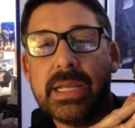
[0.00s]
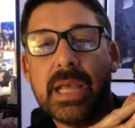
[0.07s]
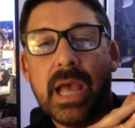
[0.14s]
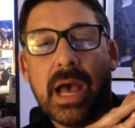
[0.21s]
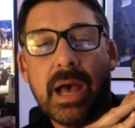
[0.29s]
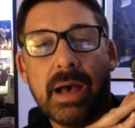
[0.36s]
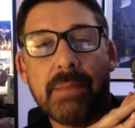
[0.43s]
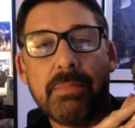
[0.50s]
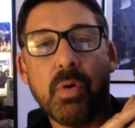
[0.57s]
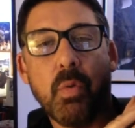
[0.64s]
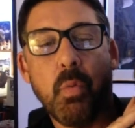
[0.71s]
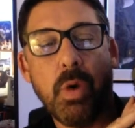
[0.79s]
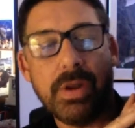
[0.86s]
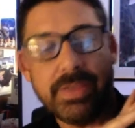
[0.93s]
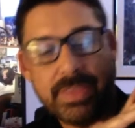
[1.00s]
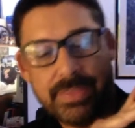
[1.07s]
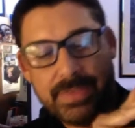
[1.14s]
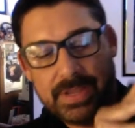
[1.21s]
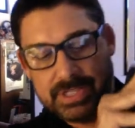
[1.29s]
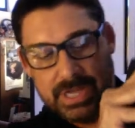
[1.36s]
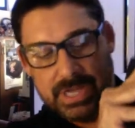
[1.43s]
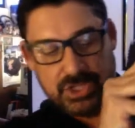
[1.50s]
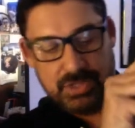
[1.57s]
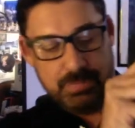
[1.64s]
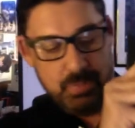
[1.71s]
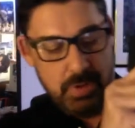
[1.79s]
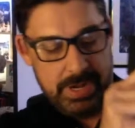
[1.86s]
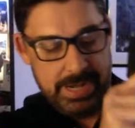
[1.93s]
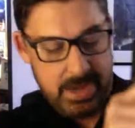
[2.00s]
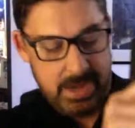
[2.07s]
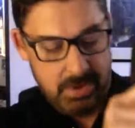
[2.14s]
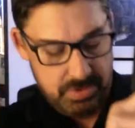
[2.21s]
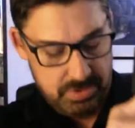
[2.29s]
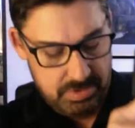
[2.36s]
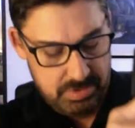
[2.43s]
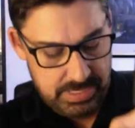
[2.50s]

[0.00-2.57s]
One of the things that I should point out